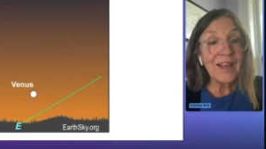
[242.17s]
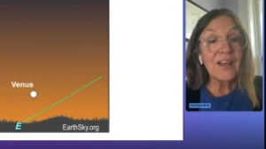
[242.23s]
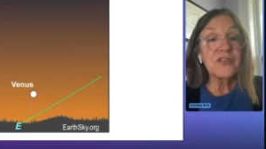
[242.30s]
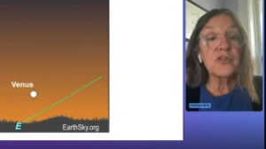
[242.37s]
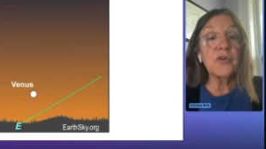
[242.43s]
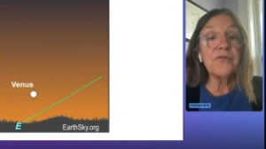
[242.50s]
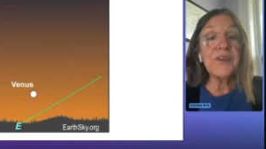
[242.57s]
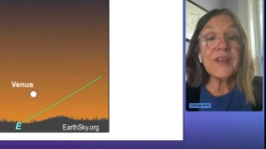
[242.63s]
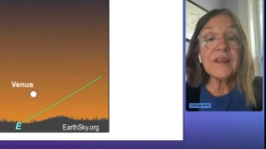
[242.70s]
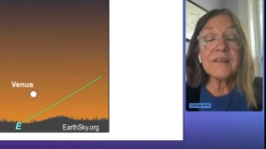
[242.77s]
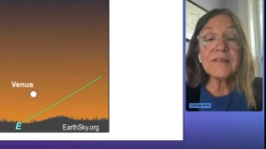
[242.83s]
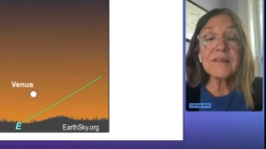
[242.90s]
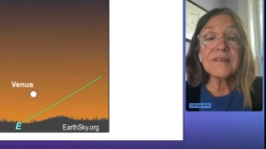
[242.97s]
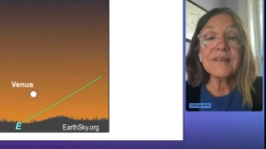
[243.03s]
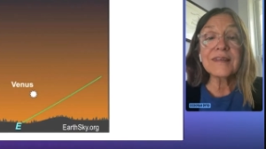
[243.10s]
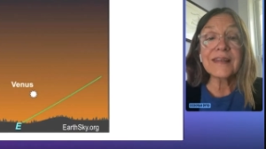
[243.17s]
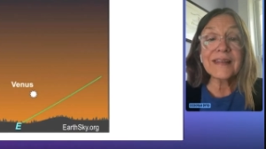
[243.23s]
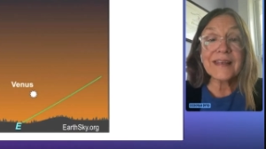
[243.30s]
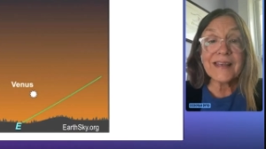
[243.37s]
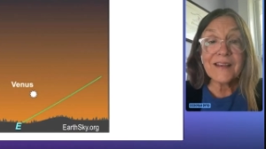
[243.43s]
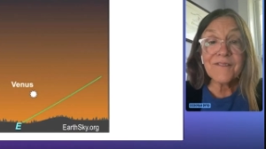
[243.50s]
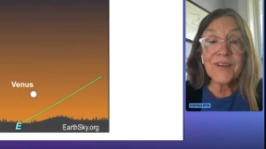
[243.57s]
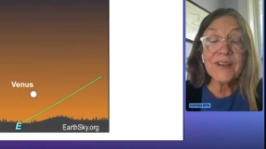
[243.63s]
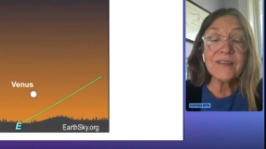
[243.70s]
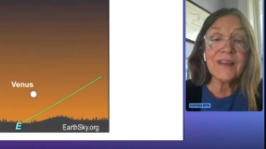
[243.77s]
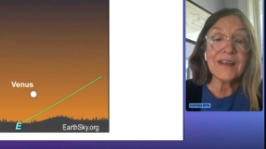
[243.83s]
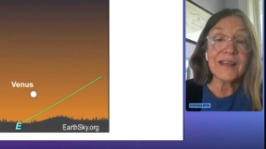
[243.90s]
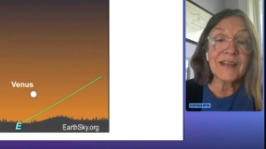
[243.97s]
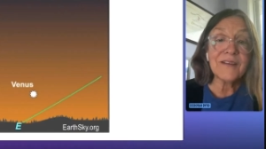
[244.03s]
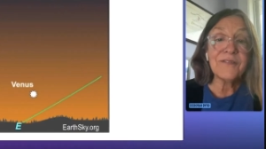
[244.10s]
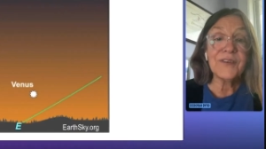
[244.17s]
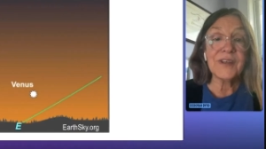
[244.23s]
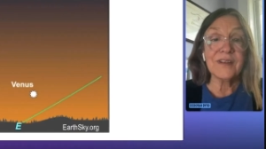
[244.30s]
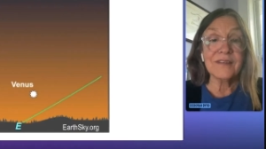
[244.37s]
So Venus is leaving the evening